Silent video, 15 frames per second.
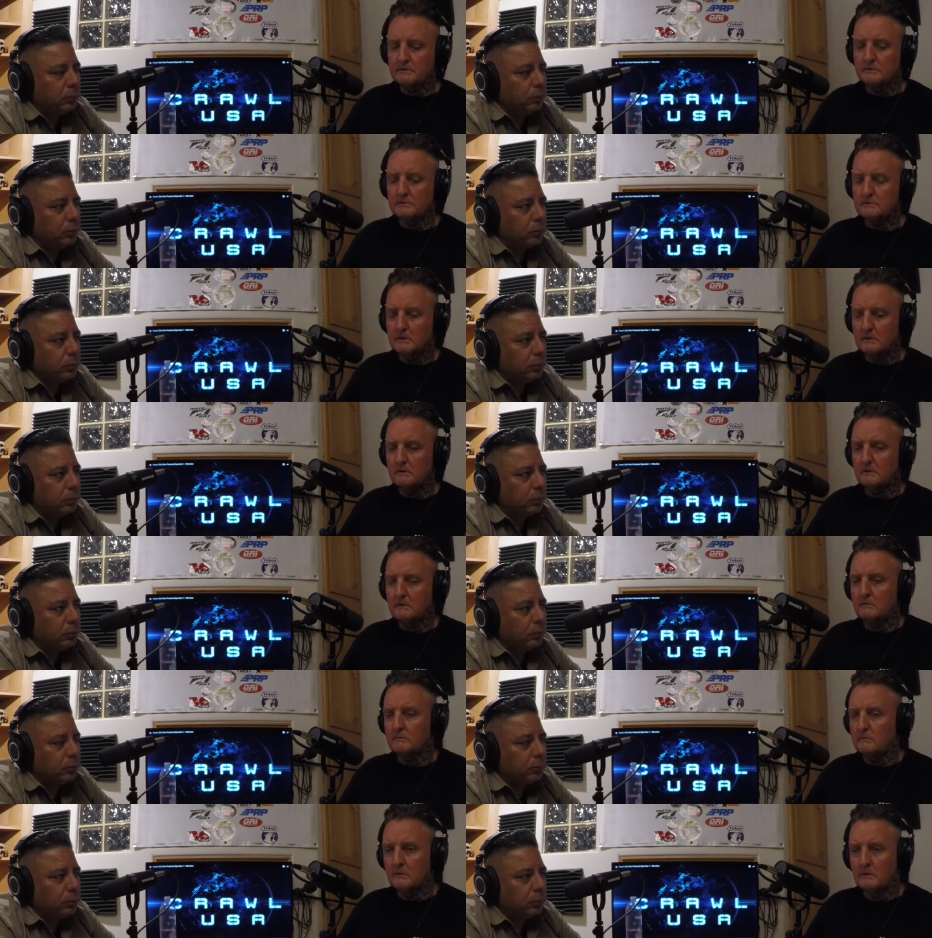Speaker 1: it's like you know,
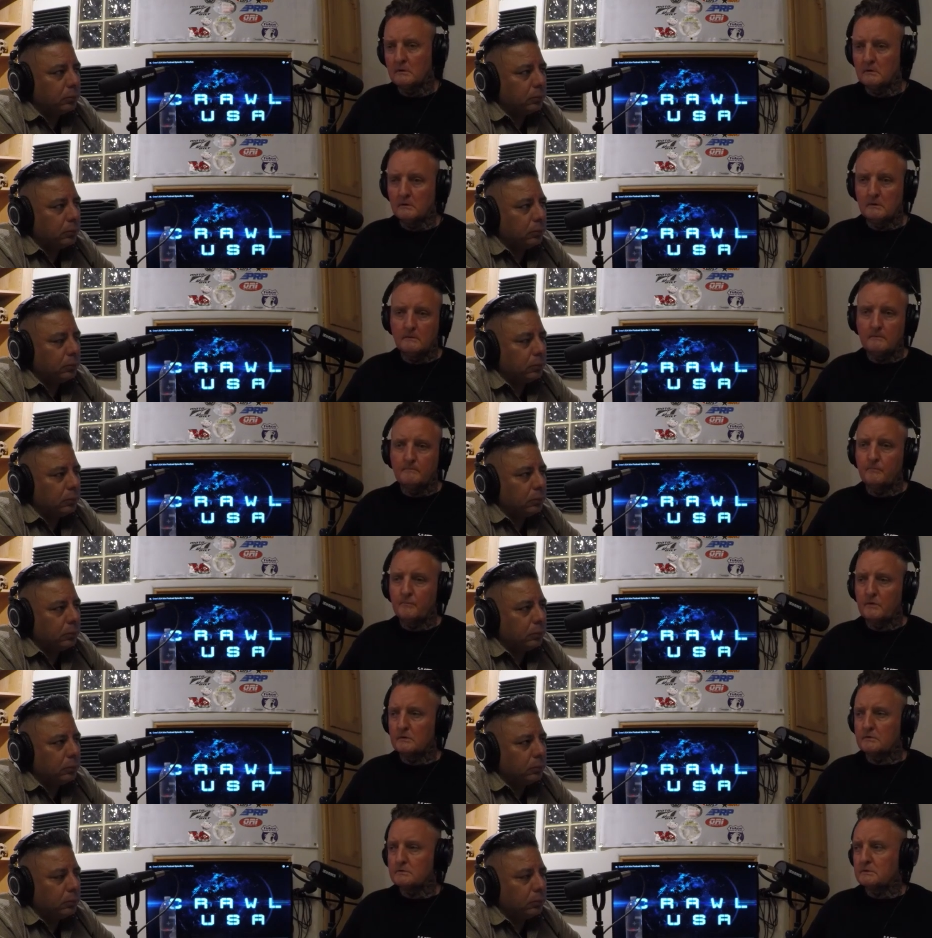
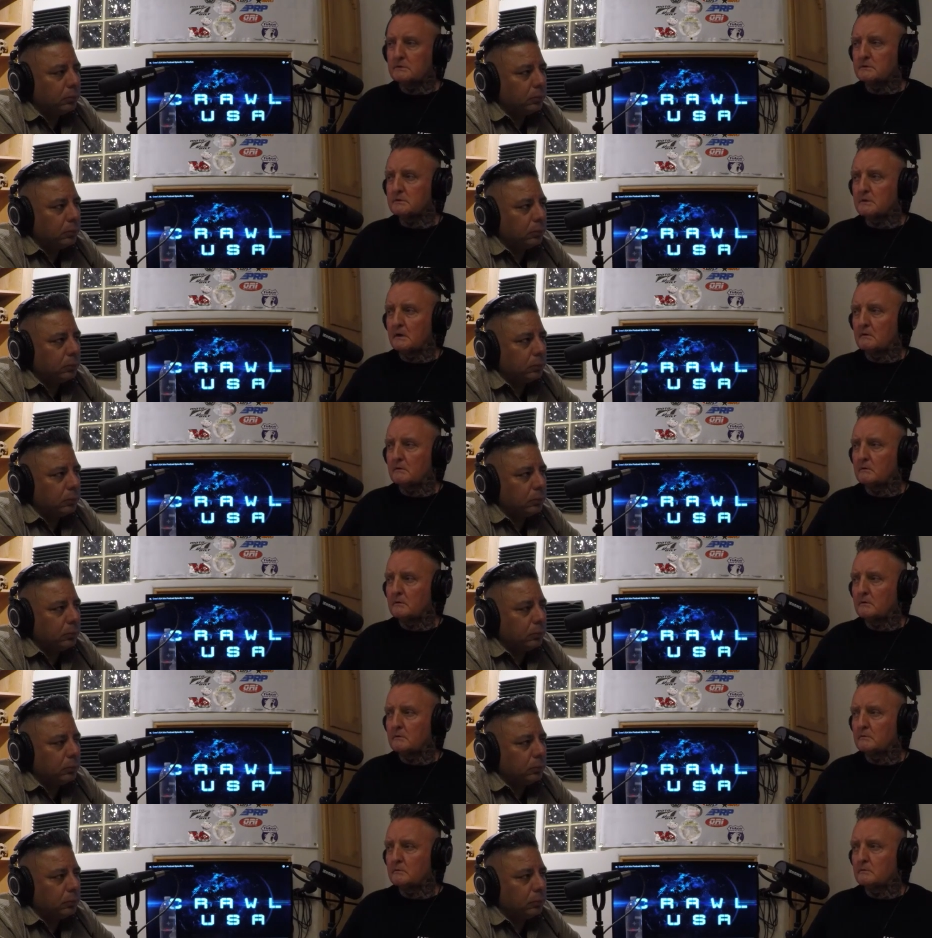here's a discount
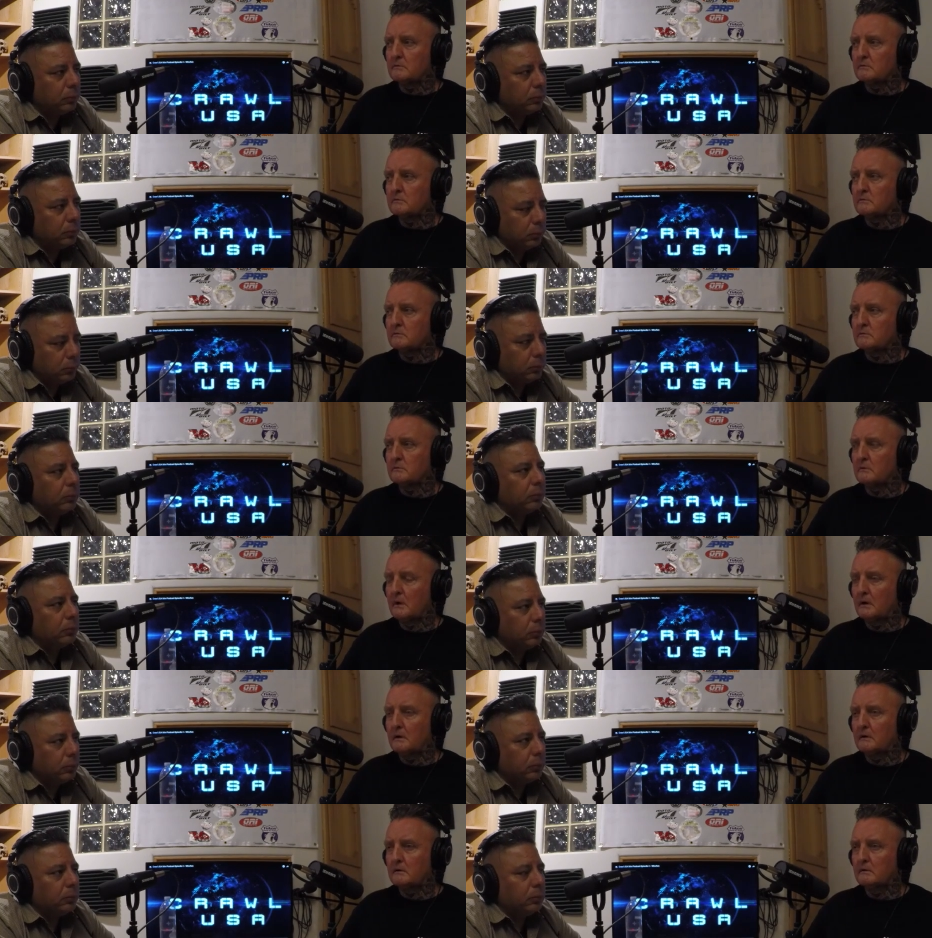code,
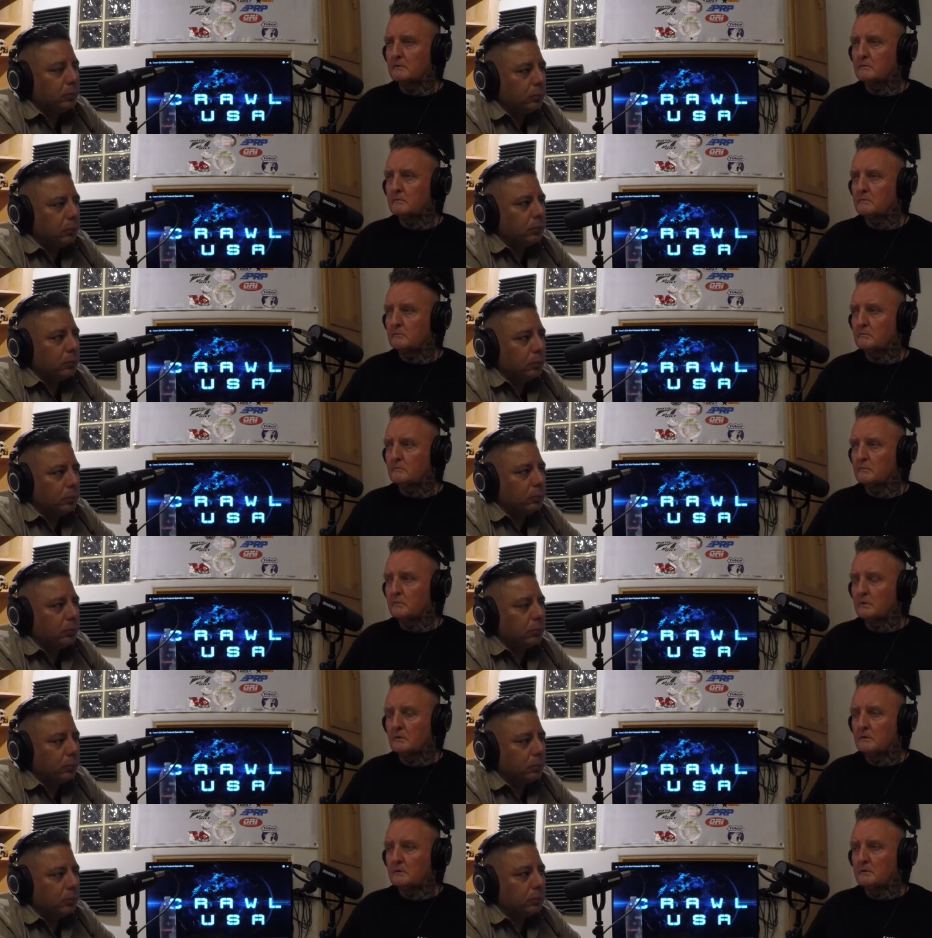and
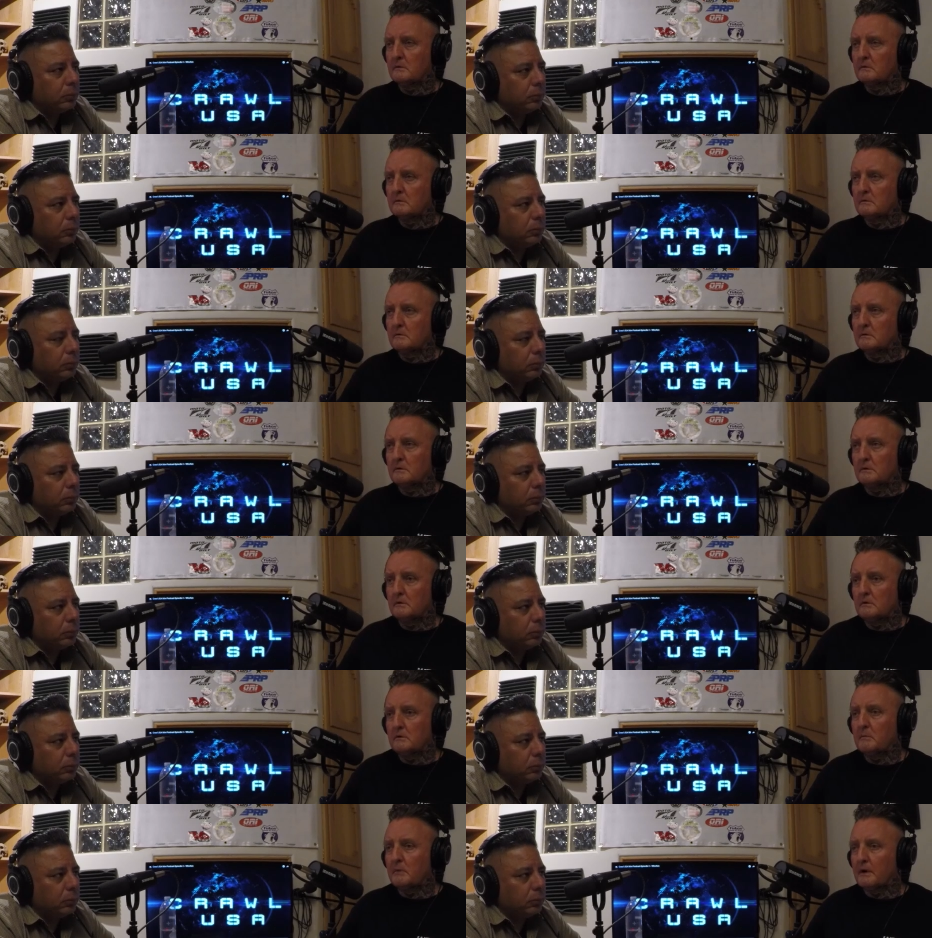you know,
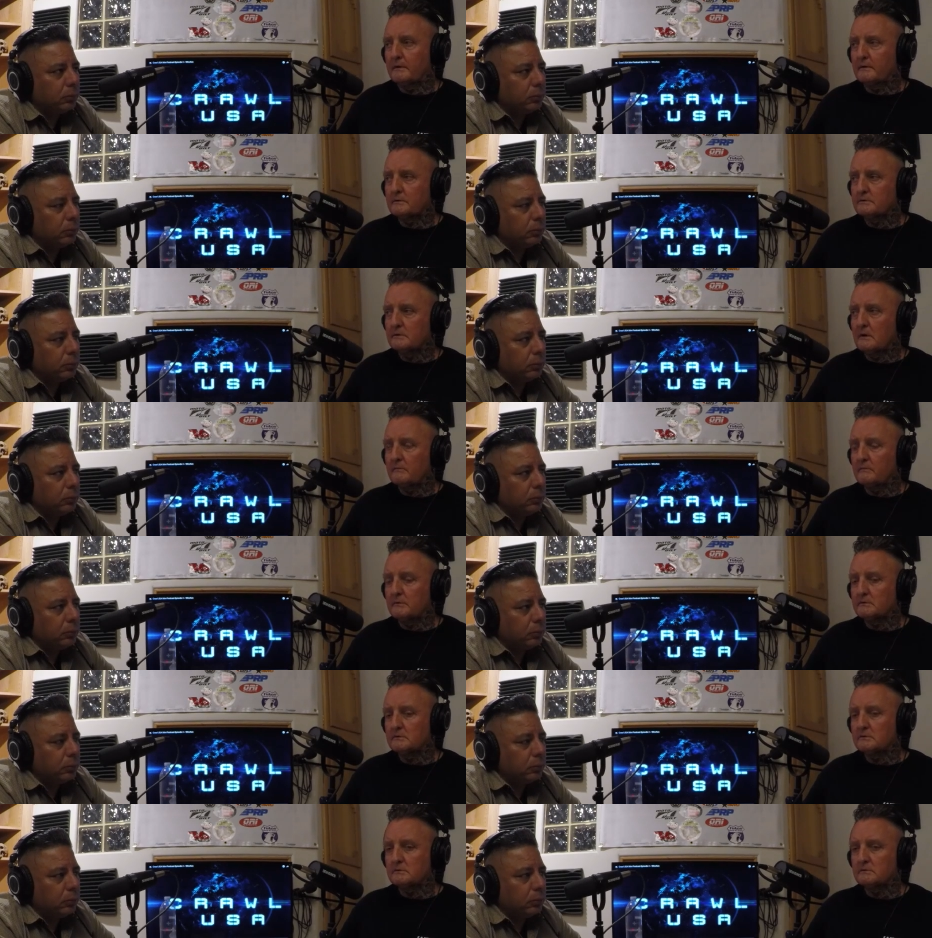you buy their stuff. It's
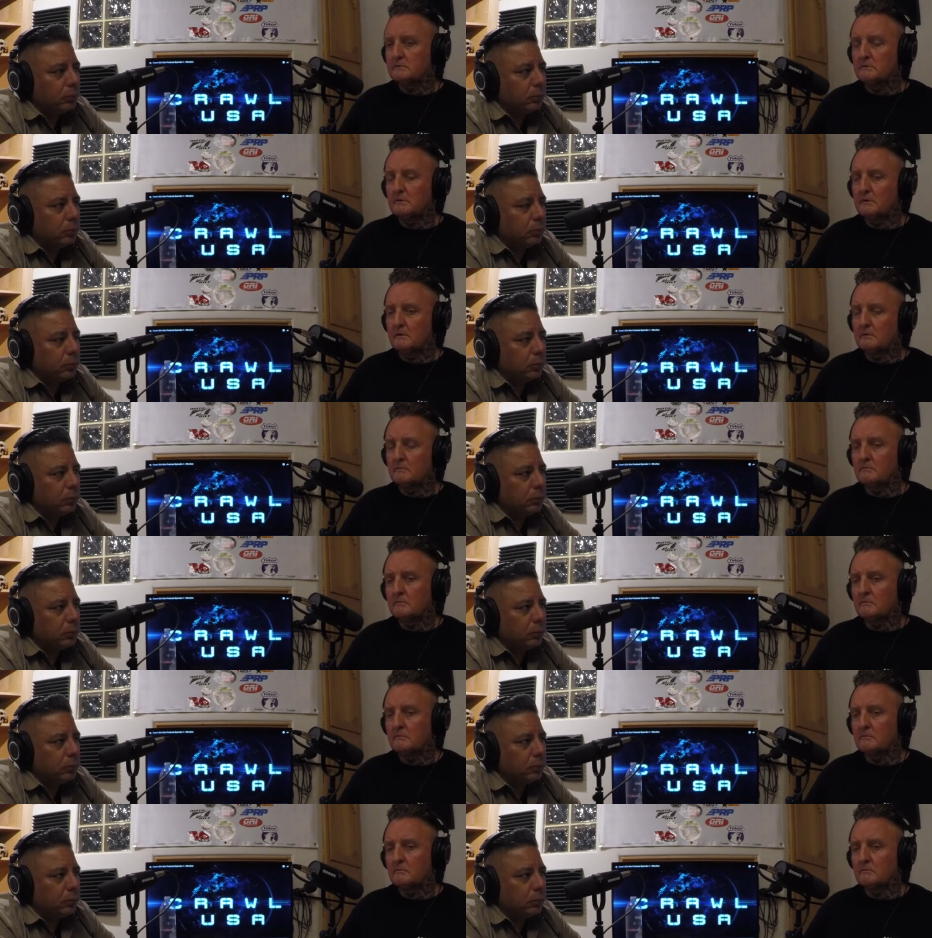just, you know,